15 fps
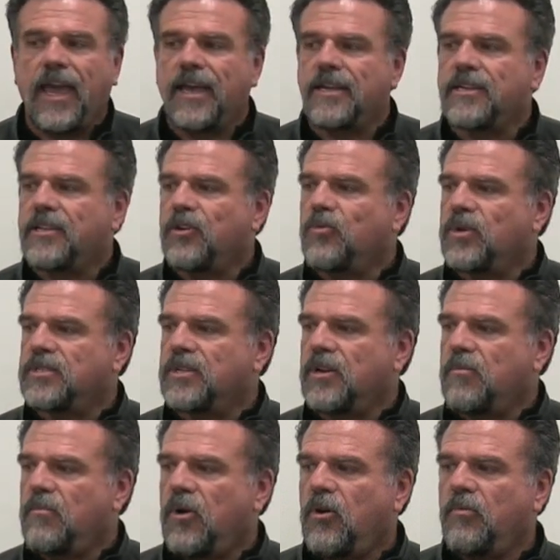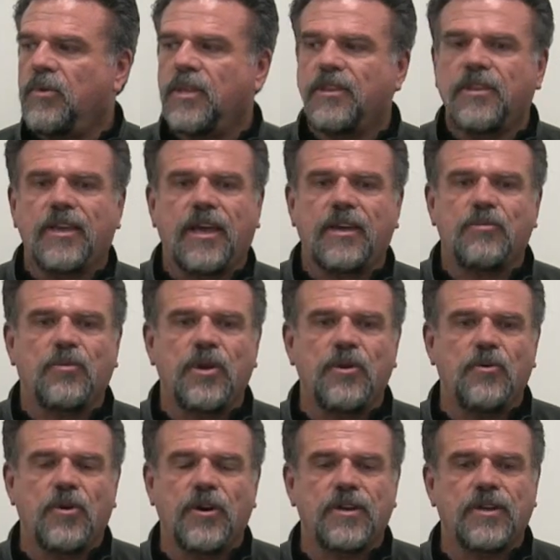and there wasn't a moment that
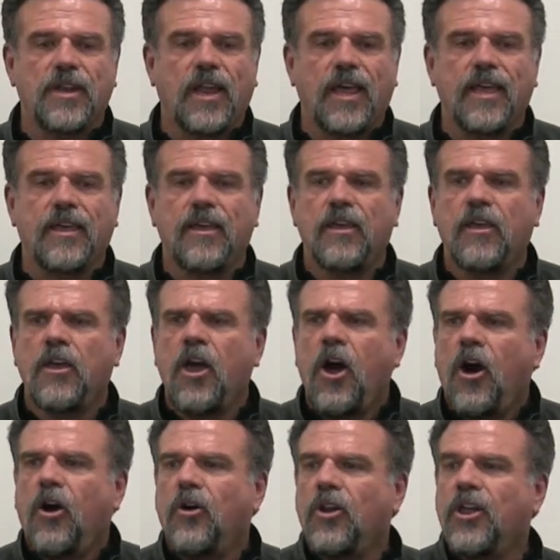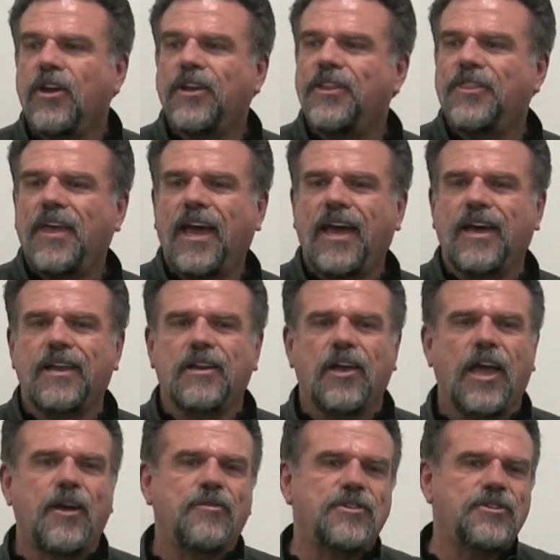we weren't like oh look at that
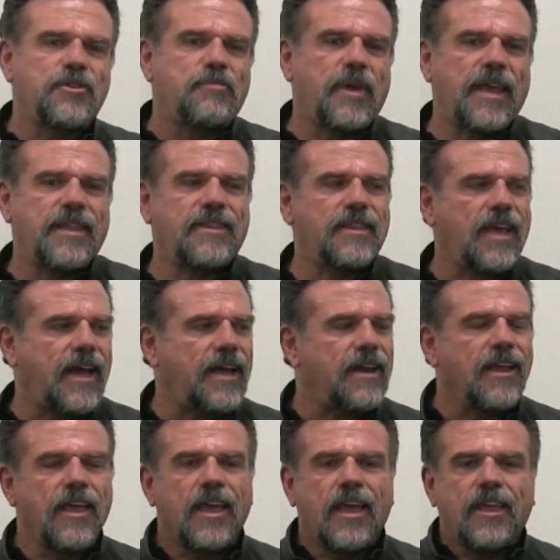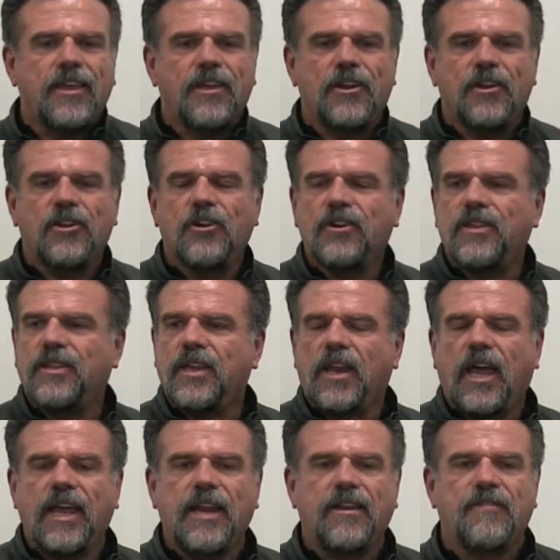how would you paint that you know look at the
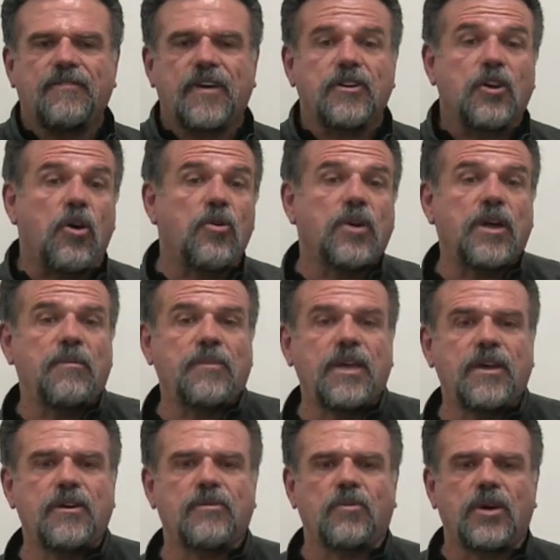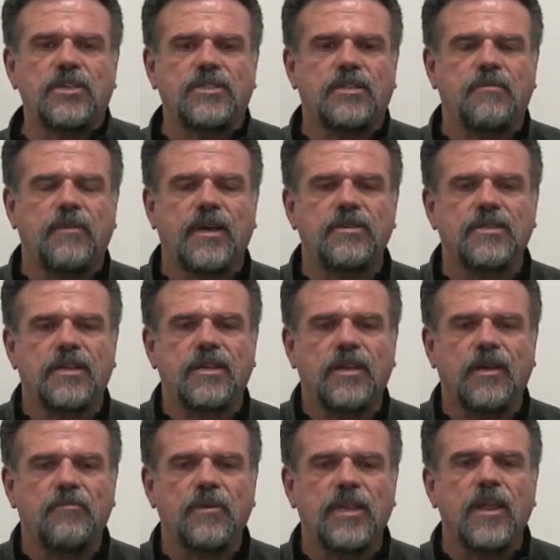lighting effect oh come here watch the
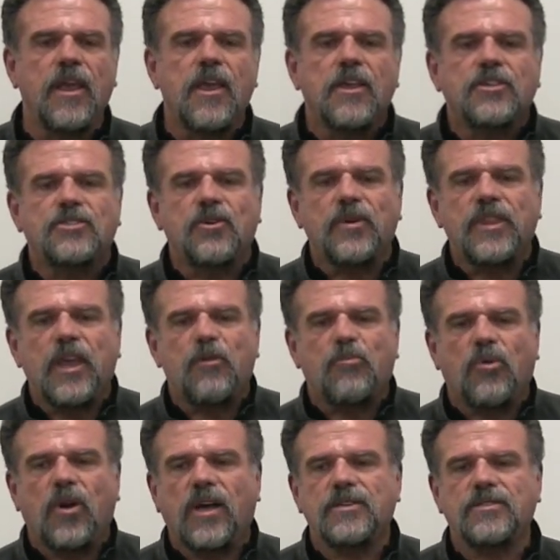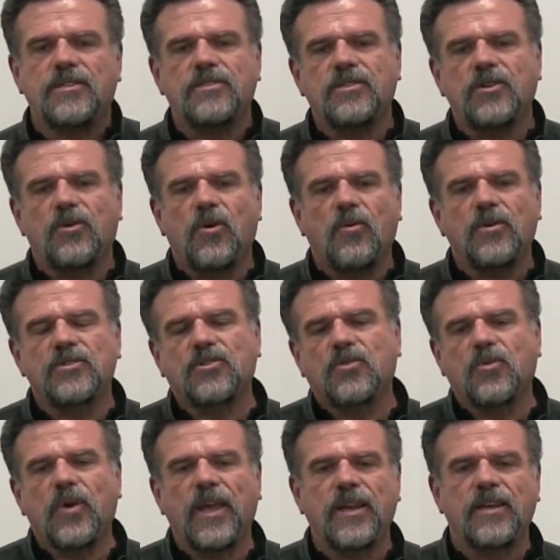mountain i mean so in that process you're always
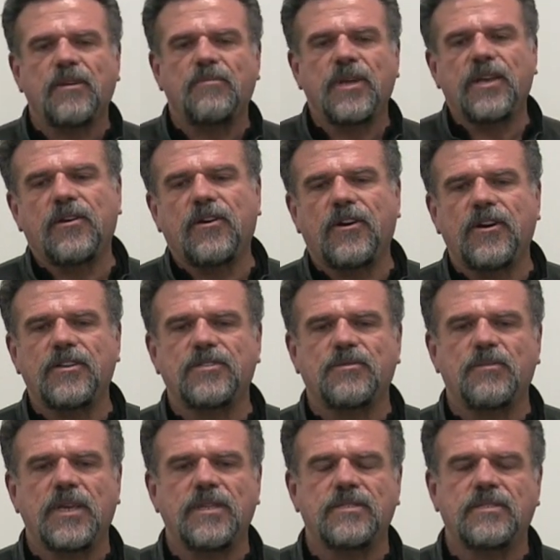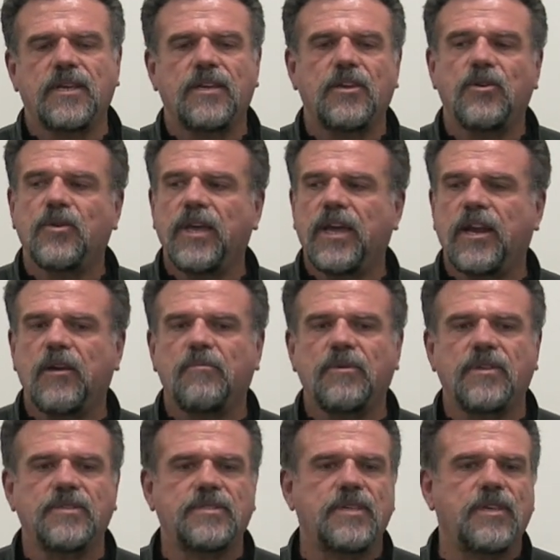creating an artist means that you get up
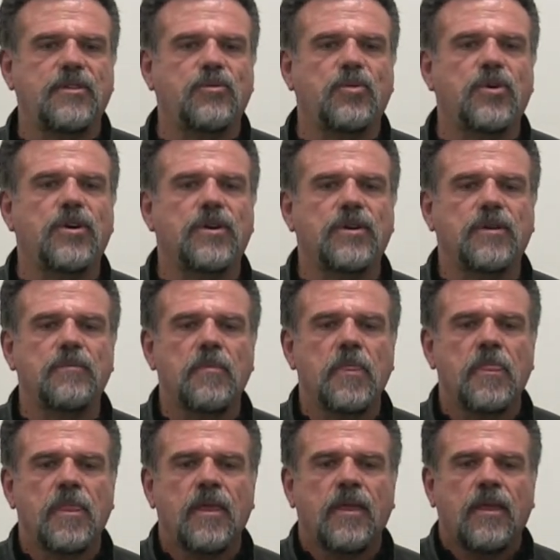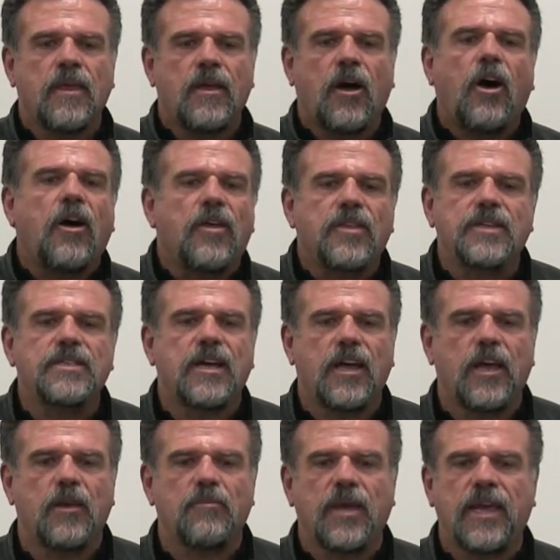and you see the world all the
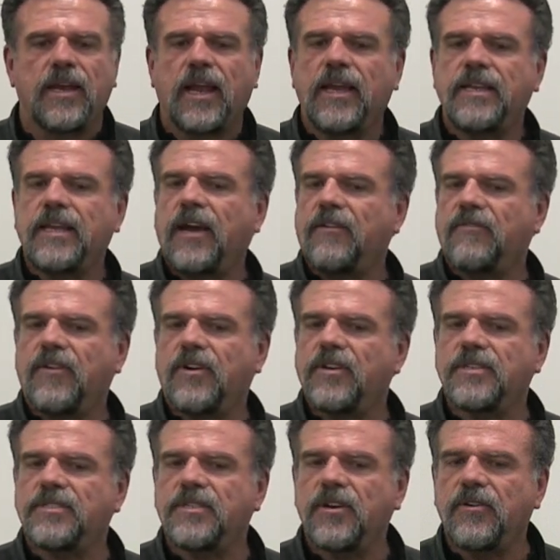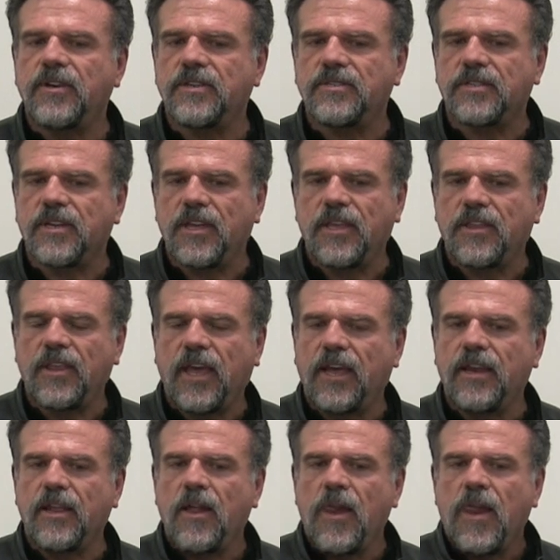time. And I doubt very seriously
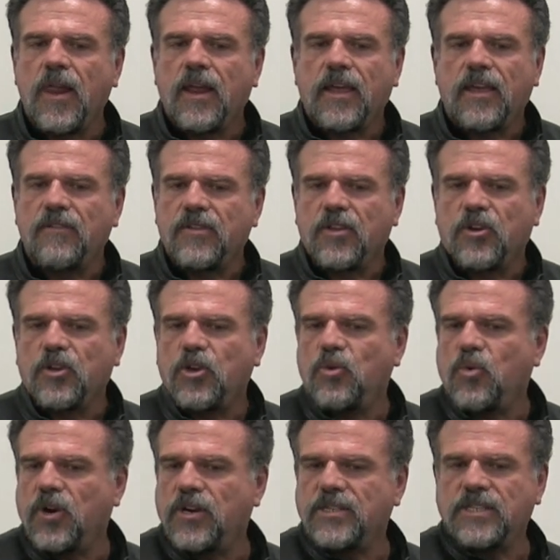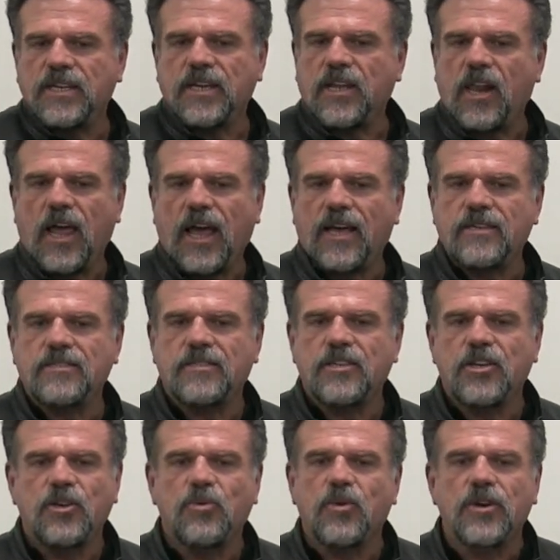that even though you weren't in
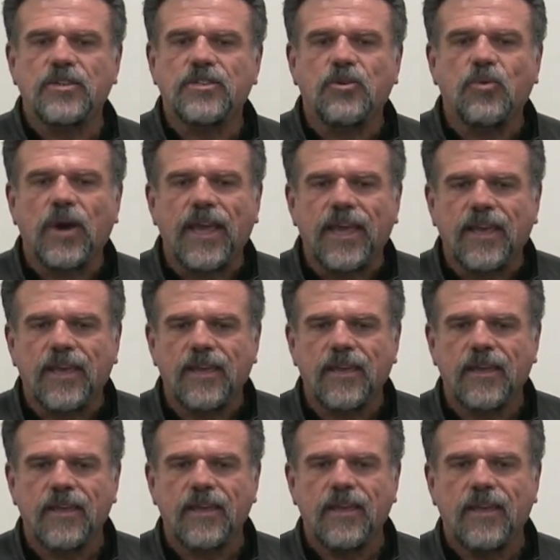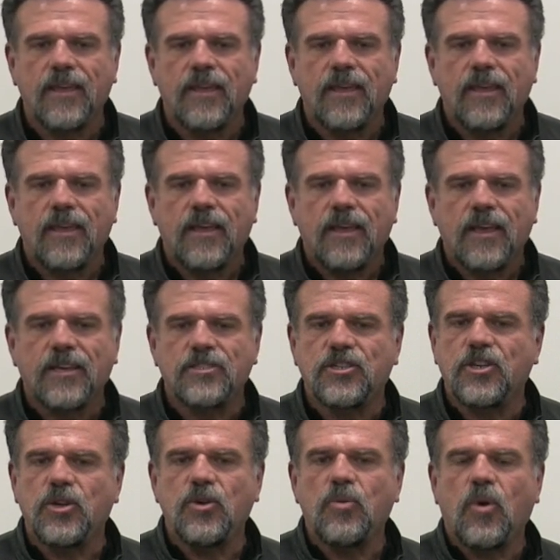class, you weren't awake.
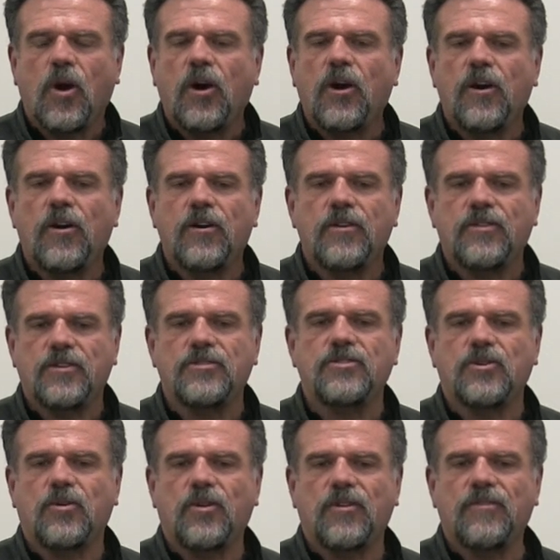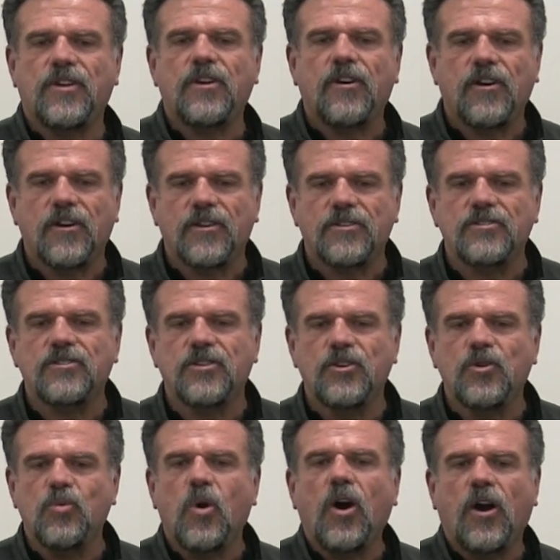Because you are the soul of an artist.
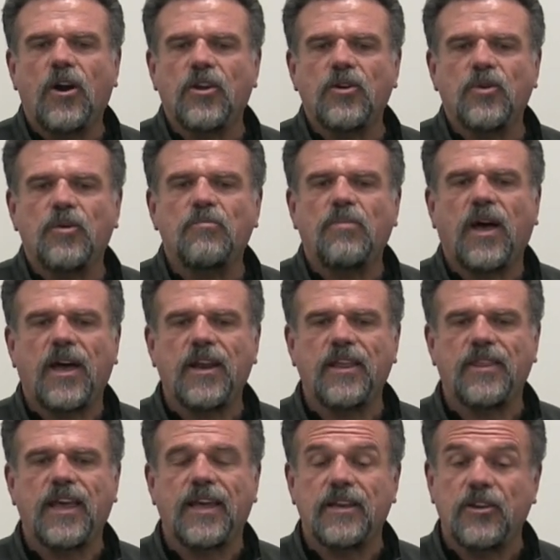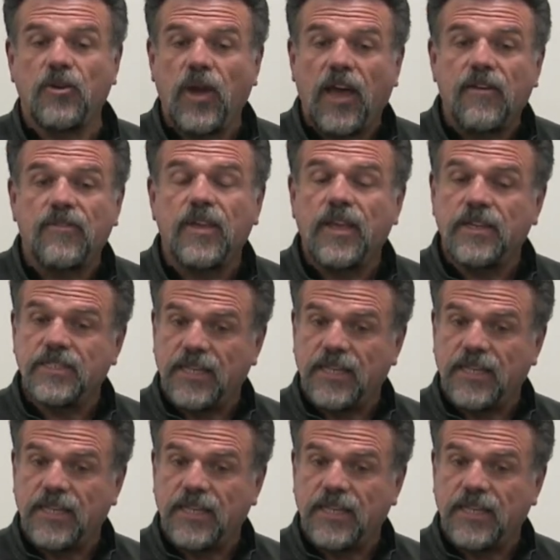You are. You embody that. You have